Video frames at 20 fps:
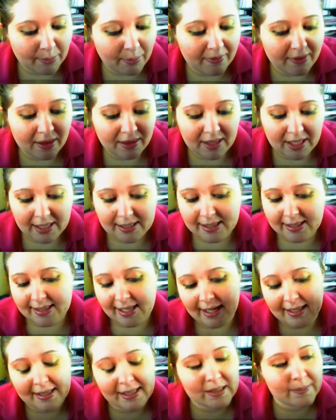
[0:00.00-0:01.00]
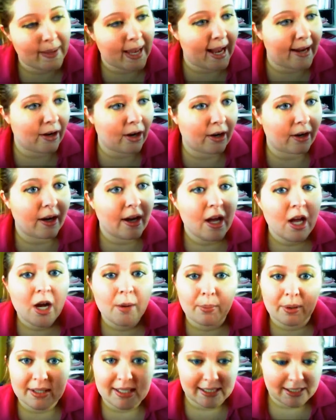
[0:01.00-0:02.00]
Some of the things inside of this bag are
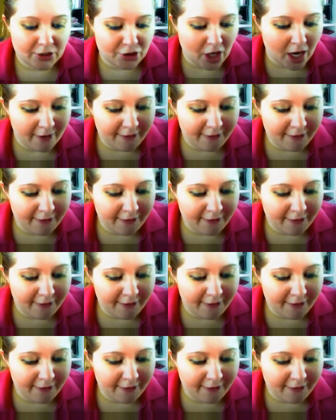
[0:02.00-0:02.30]
percentage